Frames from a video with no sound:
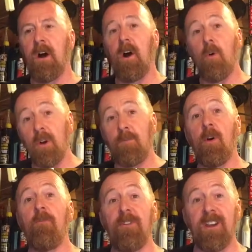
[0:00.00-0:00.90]
I already
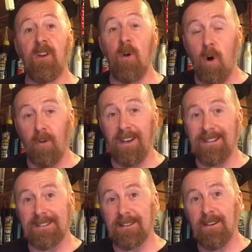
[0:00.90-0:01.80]
put a video on
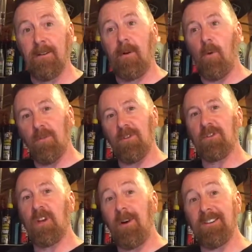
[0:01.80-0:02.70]
it, but I wanted to
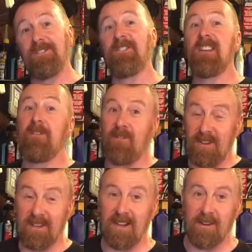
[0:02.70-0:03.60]
show, I actually did another
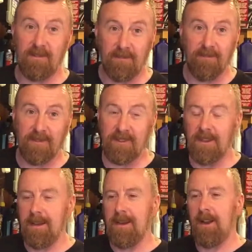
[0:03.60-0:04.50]
video
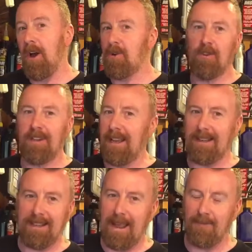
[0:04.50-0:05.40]
and I couldn't get
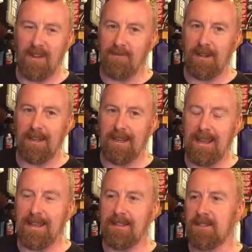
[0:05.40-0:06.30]
the damn thing running in
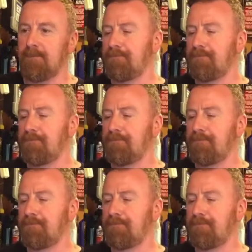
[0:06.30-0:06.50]
the end.